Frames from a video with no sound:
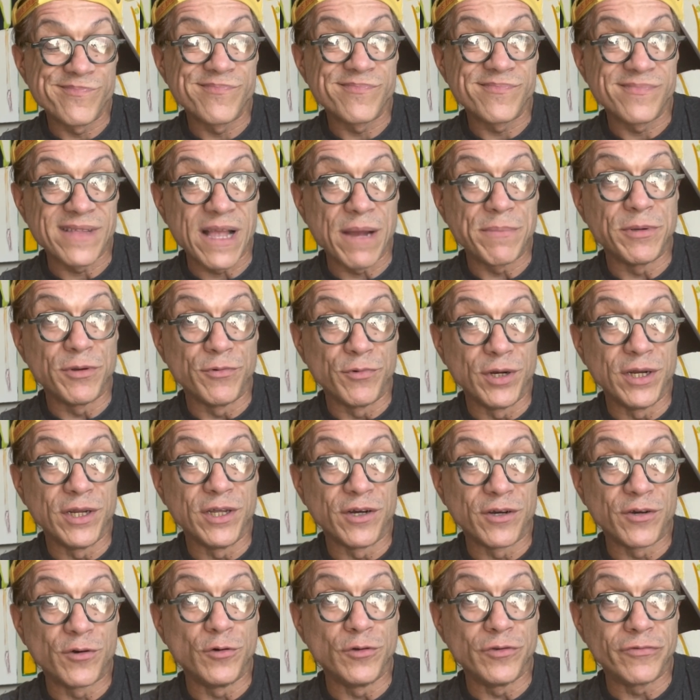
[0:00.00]
that'd be really
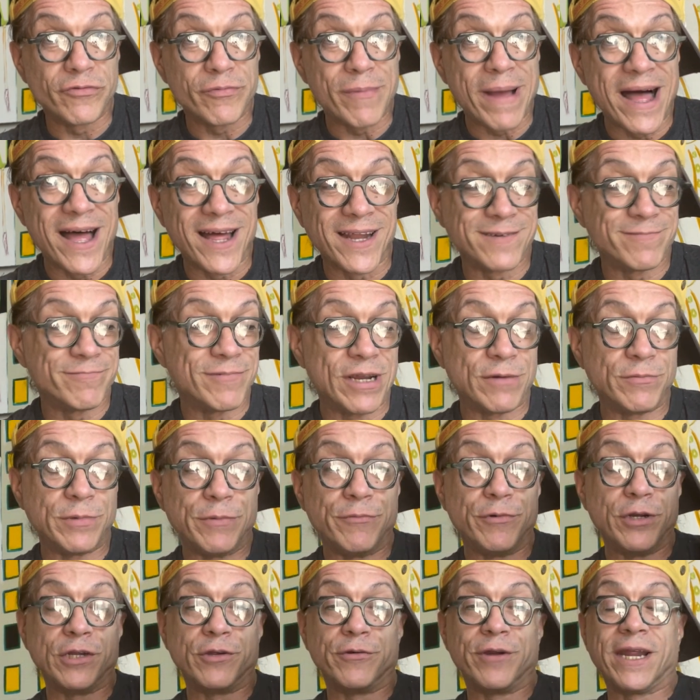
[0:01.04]
a cool spot. That'd be
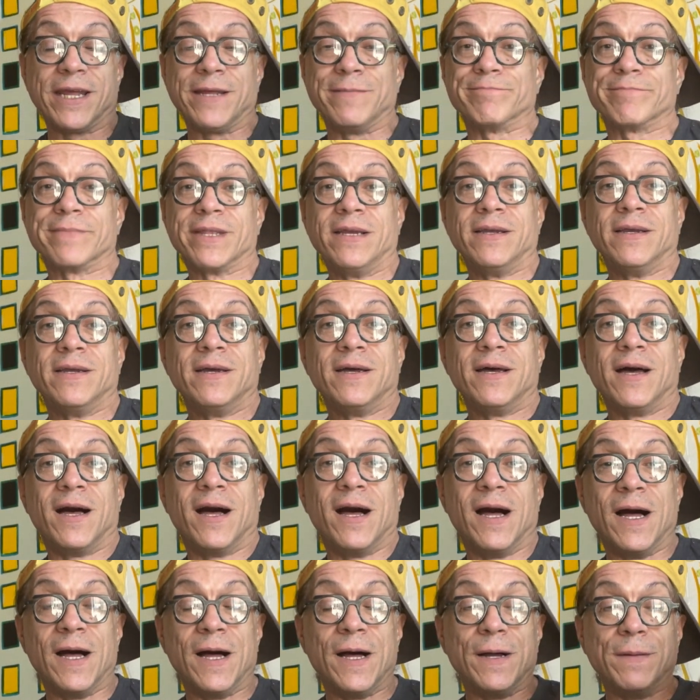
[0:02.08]
really great.
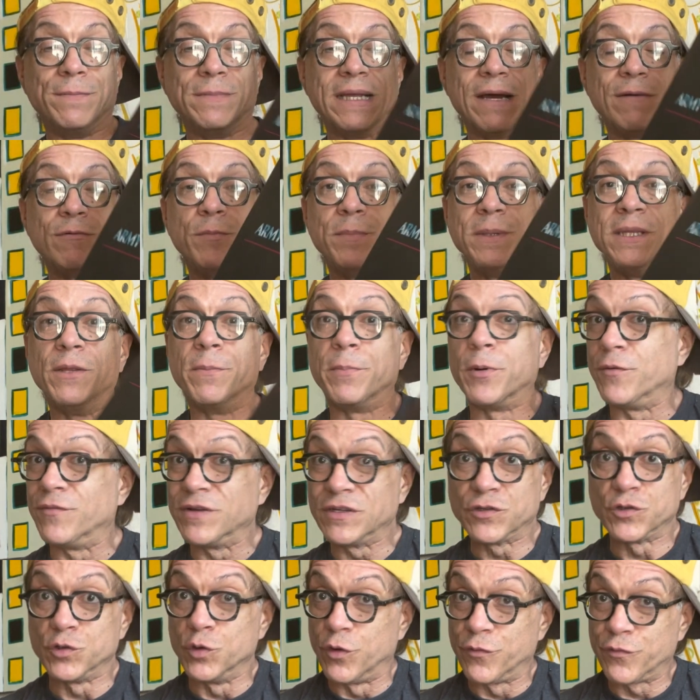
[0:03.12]
That would be the
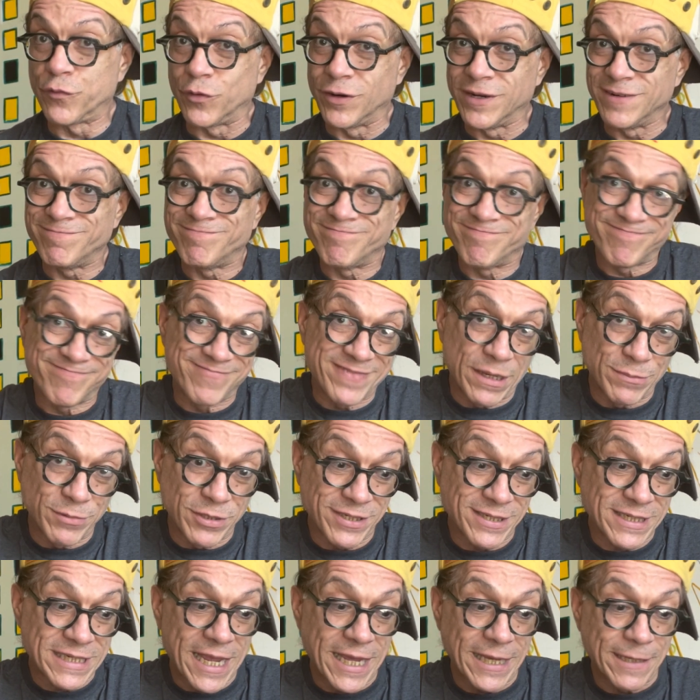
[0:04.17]
perfect store for it. I'm
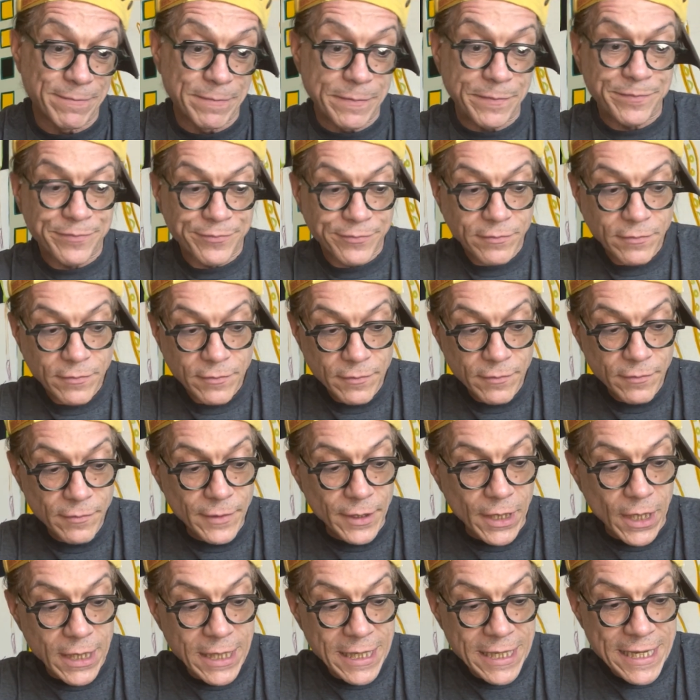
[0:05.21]
just saying.
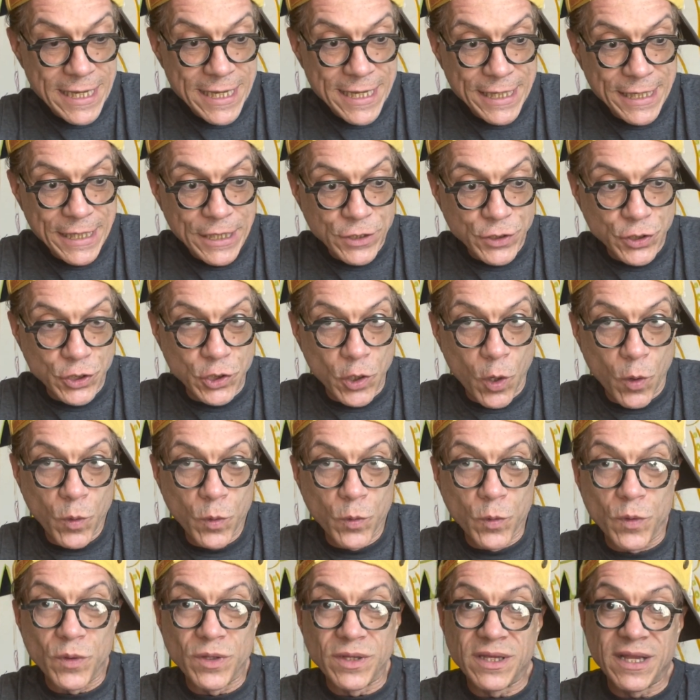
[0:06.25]
So